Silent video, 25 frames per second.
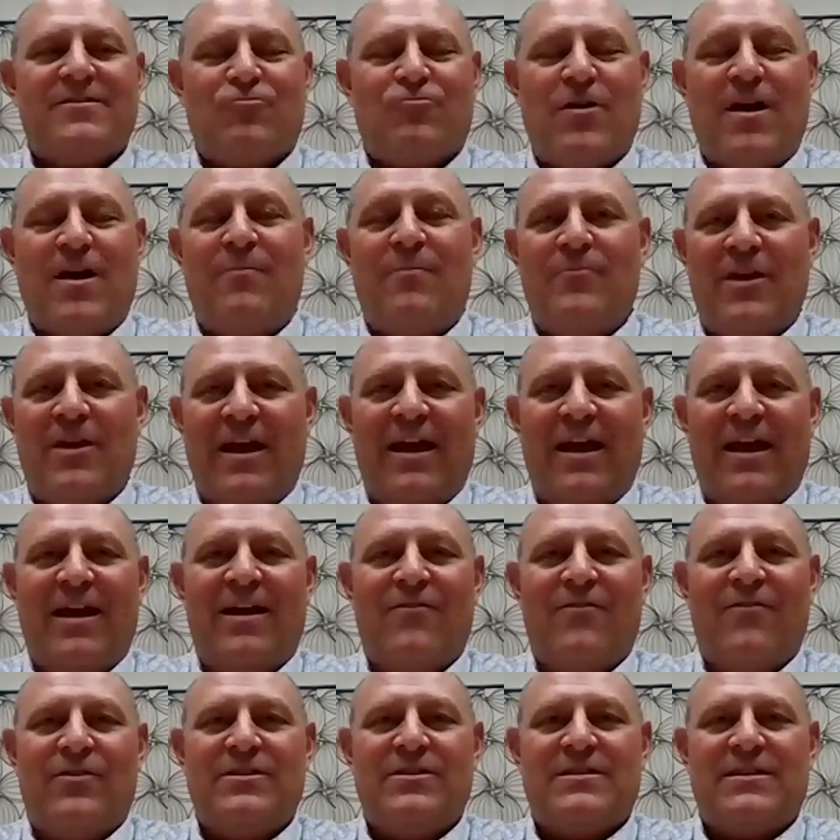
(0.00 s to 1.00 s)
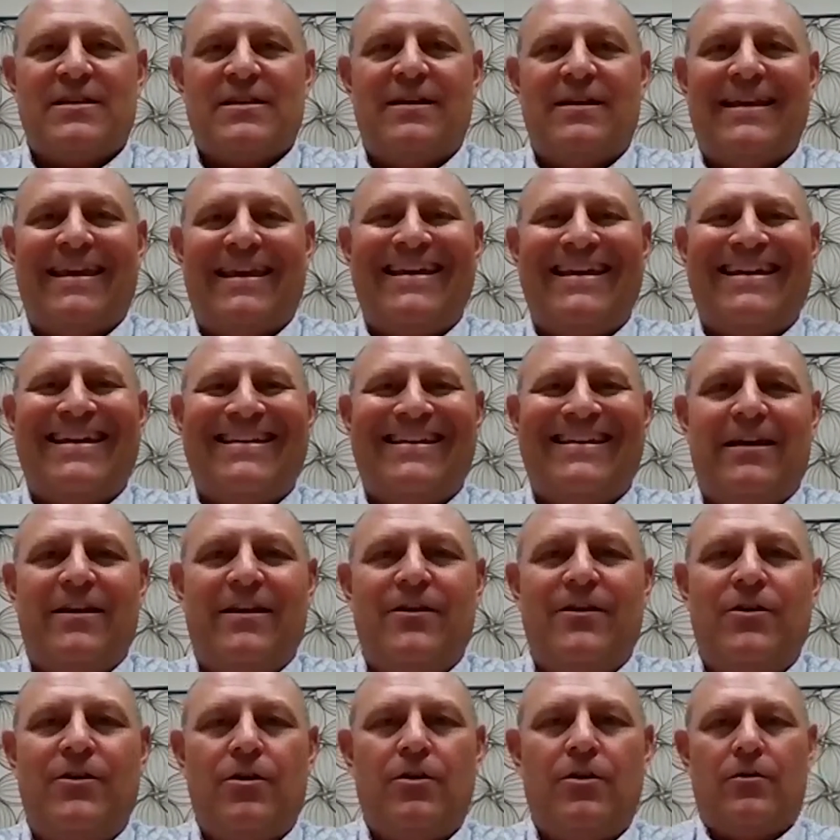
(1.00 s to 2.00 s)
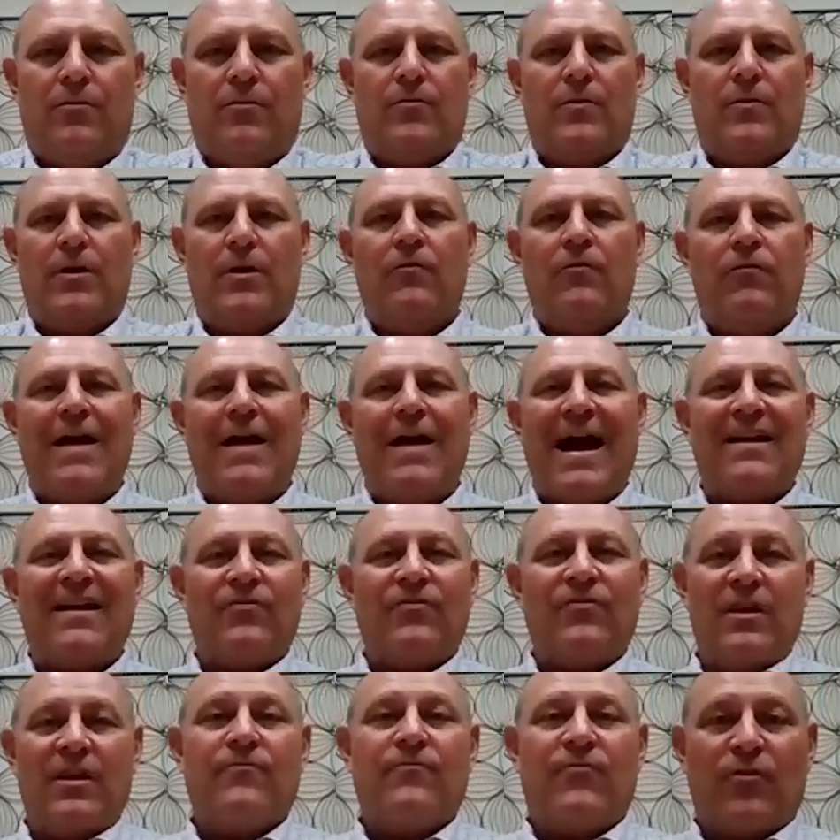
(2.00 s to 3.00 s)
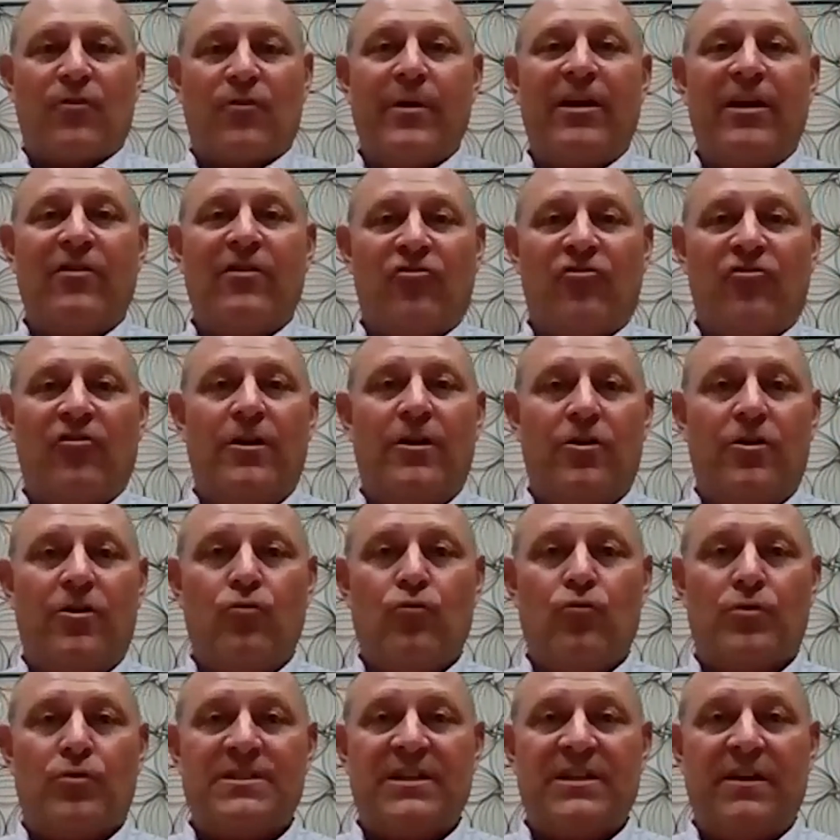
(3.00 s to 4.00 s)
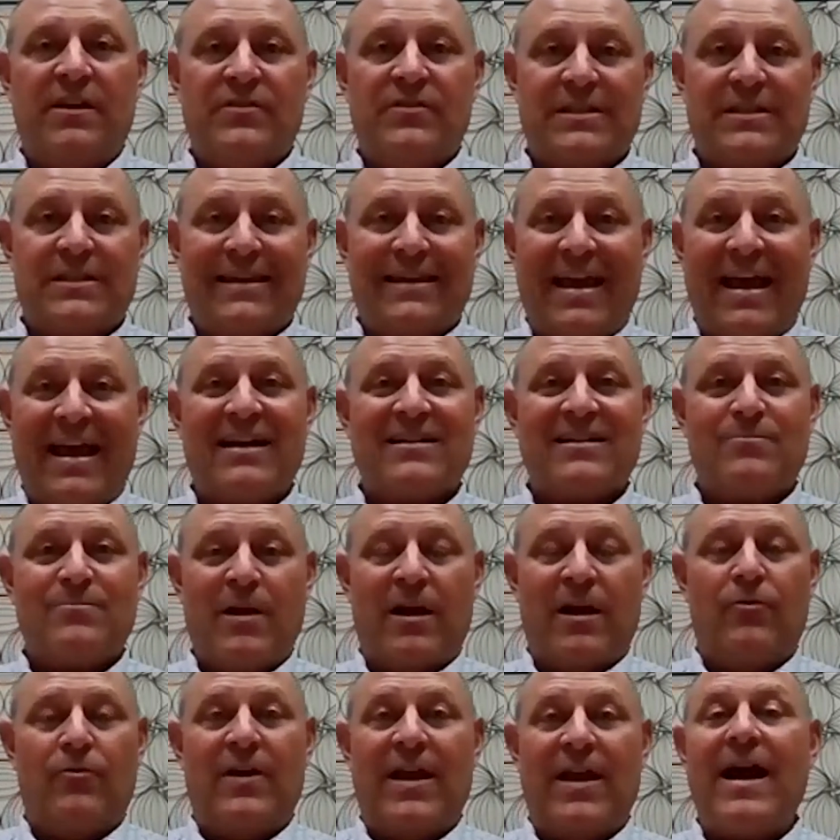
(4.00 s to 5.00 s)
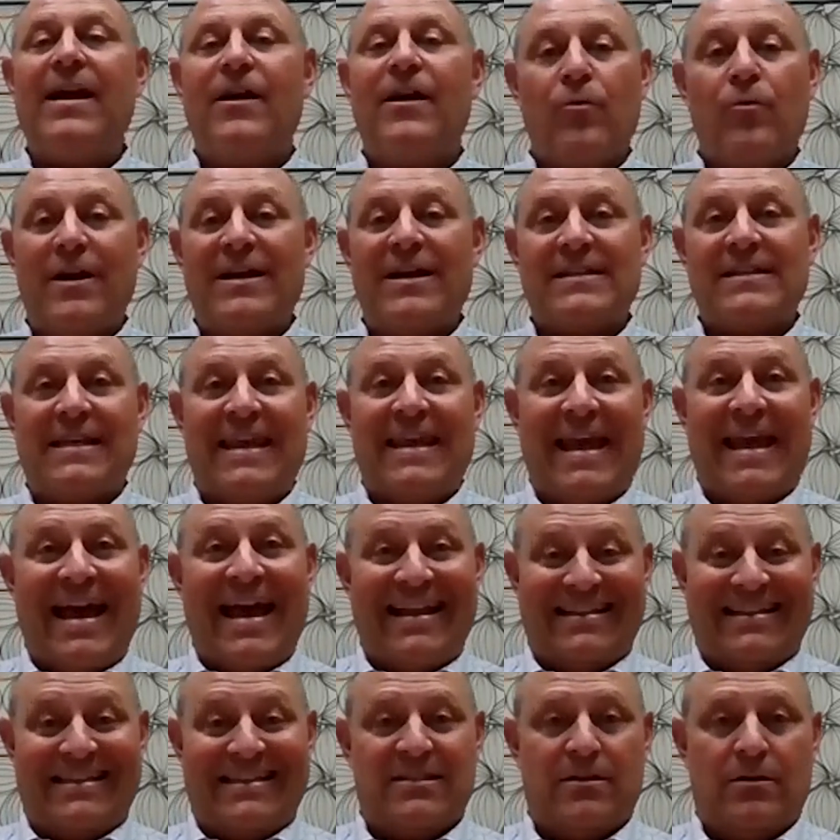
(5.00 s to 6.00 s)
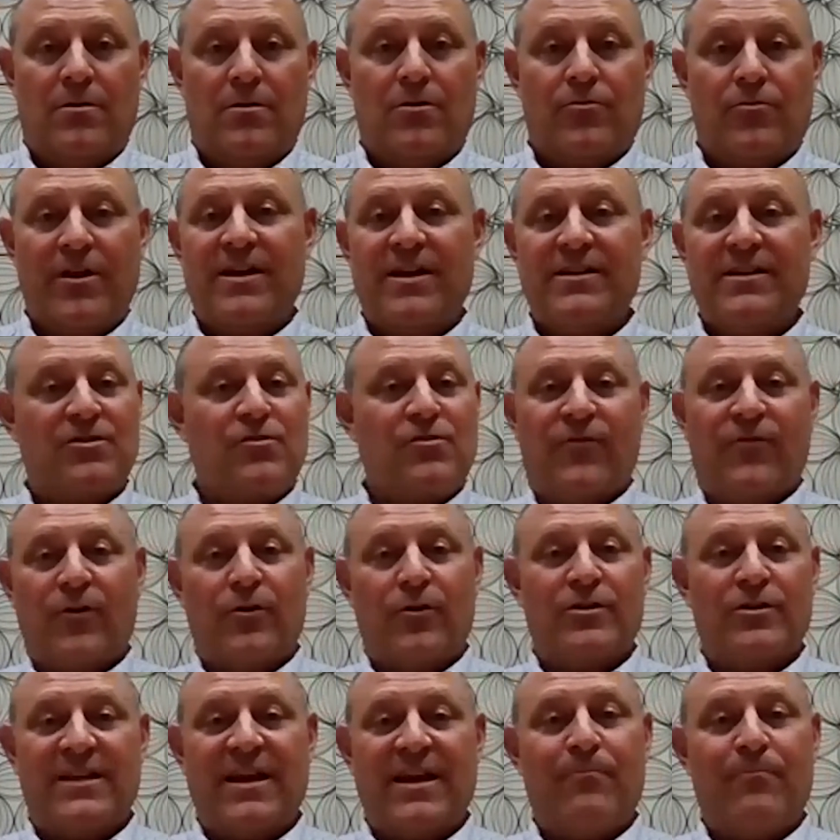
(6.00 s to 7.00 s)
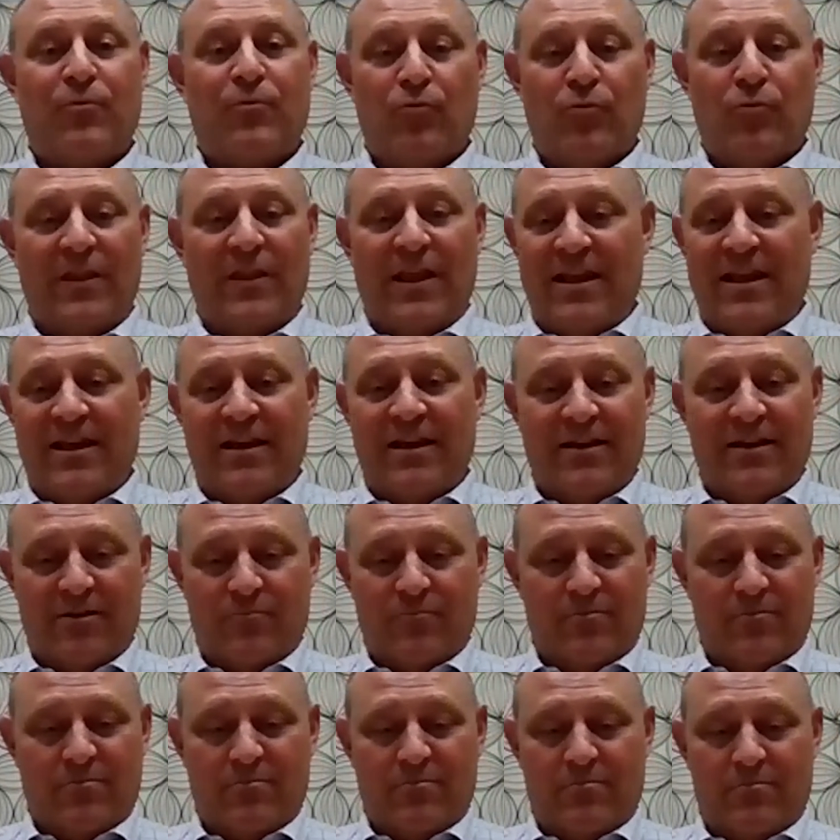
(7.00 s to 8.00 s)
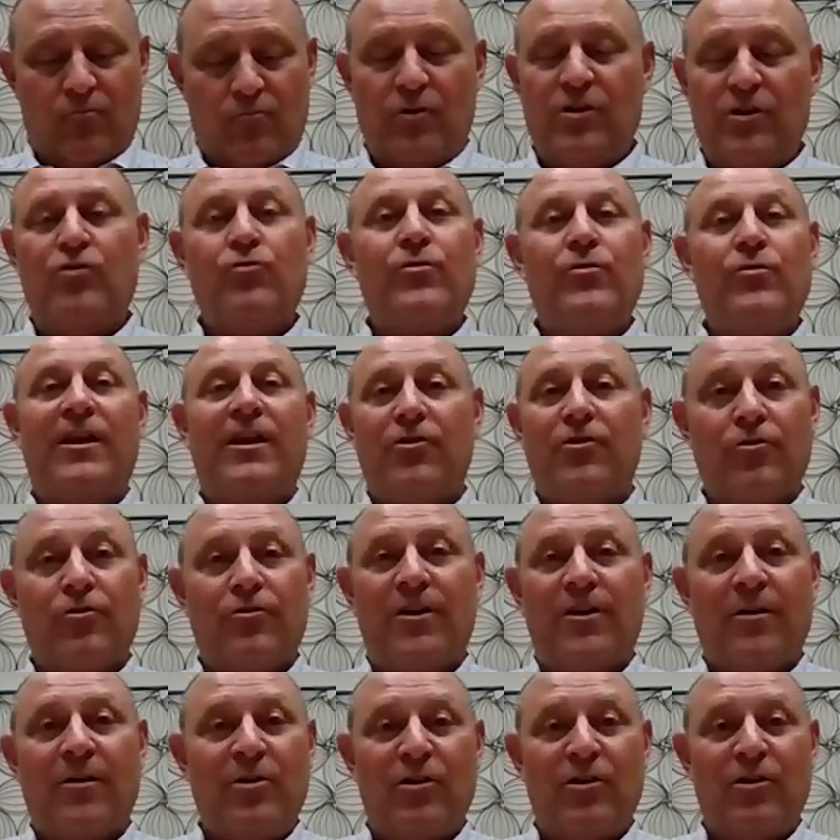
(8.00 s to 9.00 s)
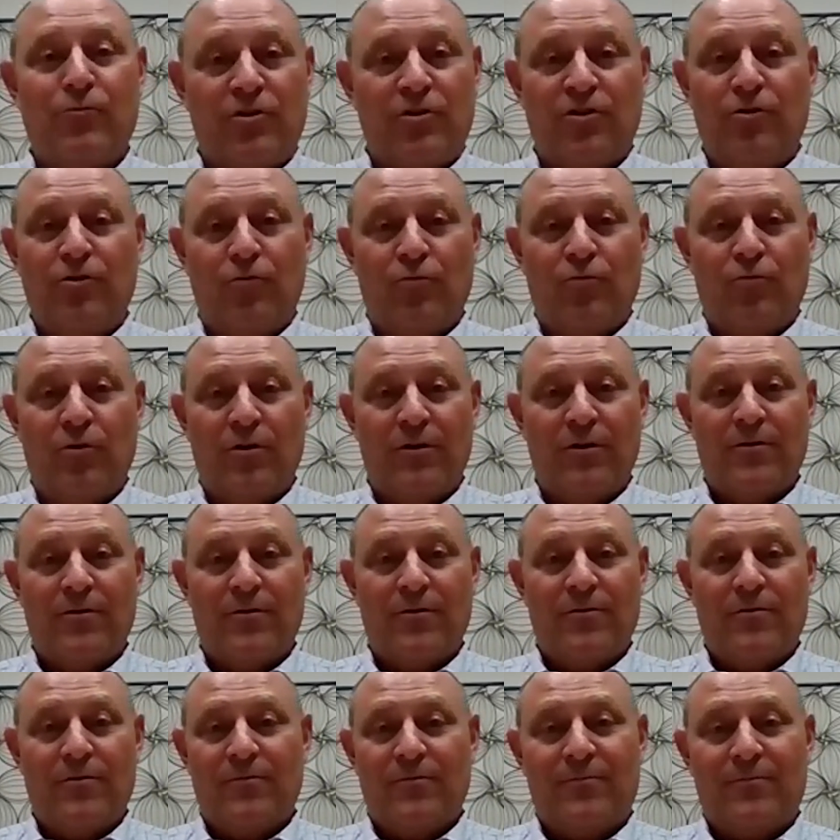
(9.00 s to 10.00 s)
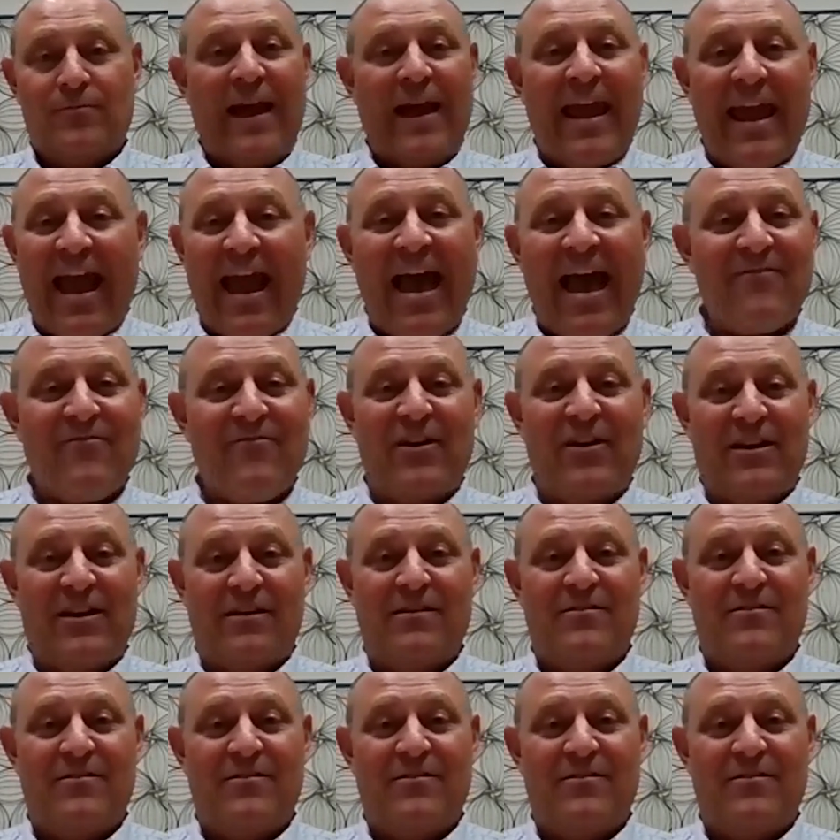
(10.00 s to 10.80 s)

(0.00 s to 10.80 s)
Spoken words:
problem you have is, again, a lot of the information that you receive as a taxpayer, the IRS gets. Okay, so for example, when you get your W-2, they have it.